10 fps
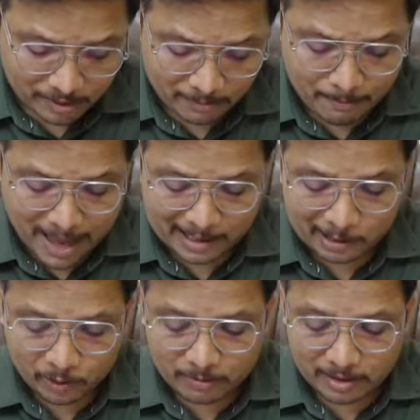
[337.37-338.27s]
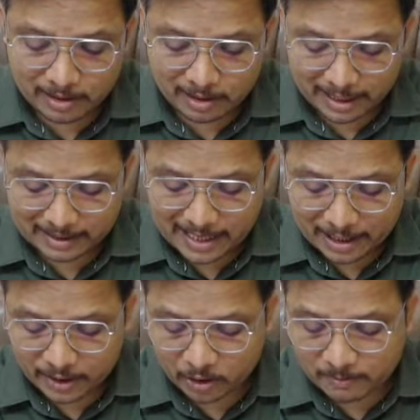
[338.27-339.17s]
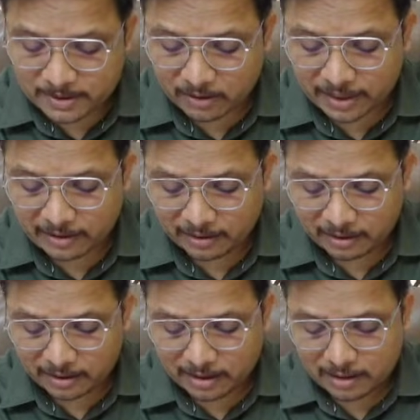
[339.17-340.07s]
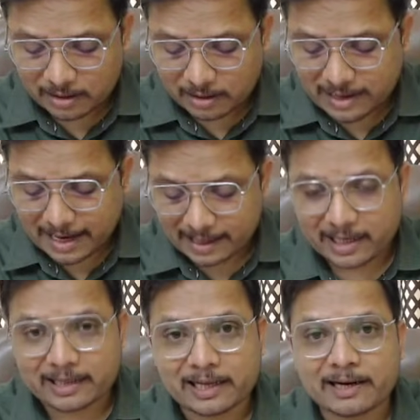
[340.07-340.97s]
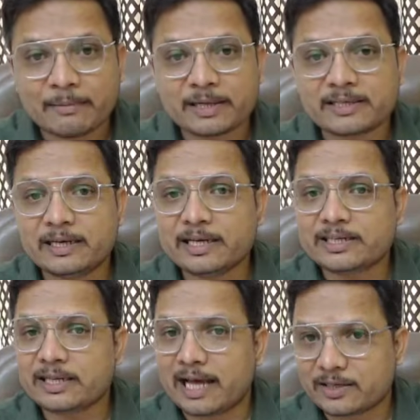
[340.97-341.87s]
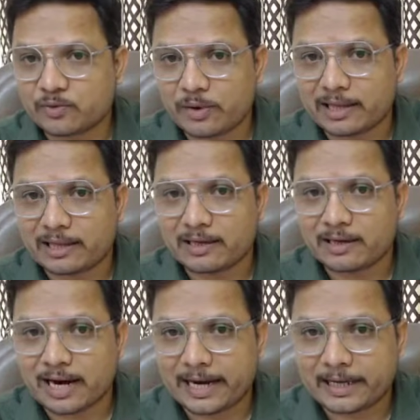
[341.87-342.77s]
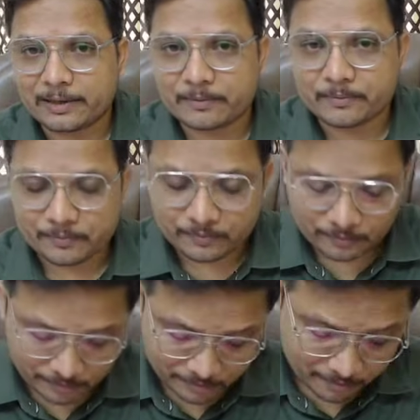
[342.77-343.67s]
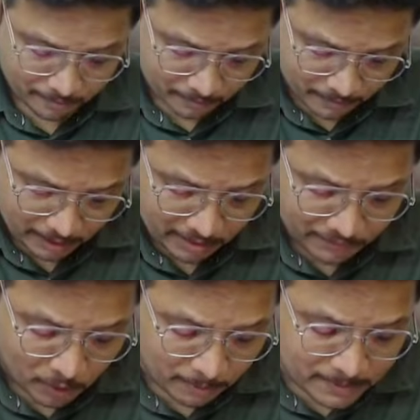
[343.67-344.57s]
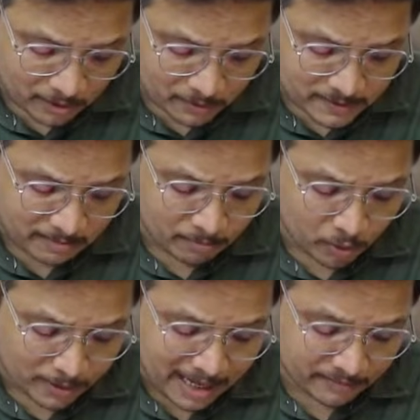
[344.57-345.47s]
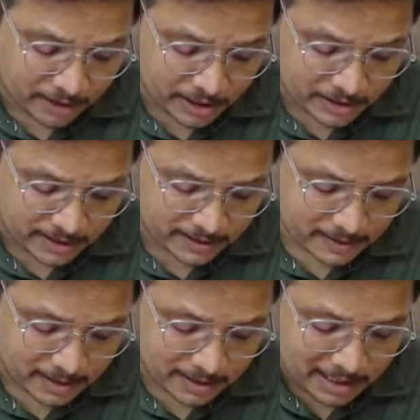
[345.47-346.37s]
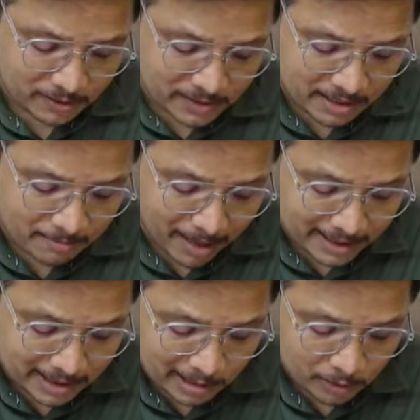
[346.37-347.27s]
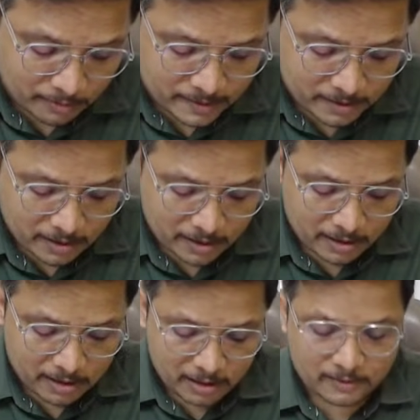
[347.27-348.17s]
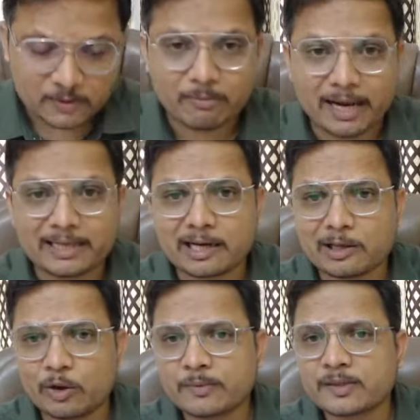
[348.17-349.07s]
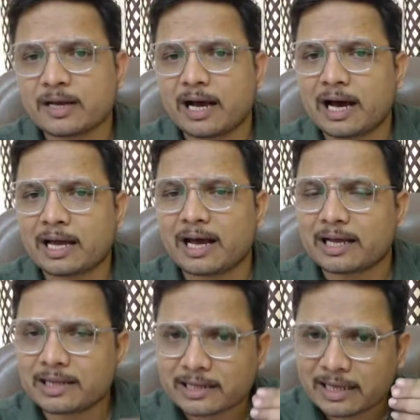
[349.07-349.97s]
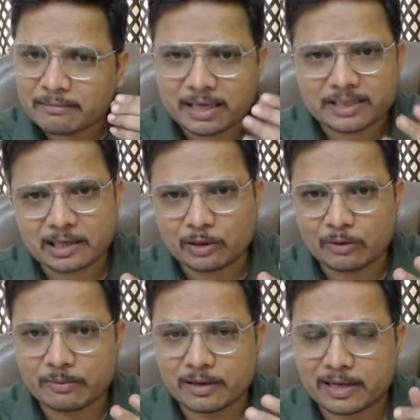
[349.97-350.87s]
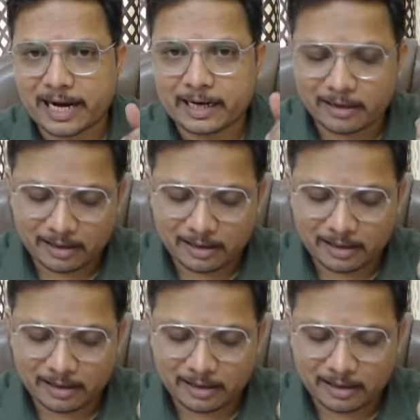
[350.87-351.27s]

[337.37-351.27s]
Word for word: back lobe. And that you can observe in rectangular representation as well, right? If you observe some more definitions, then you see minor lobes. So minor lobes are other than major lobe, right?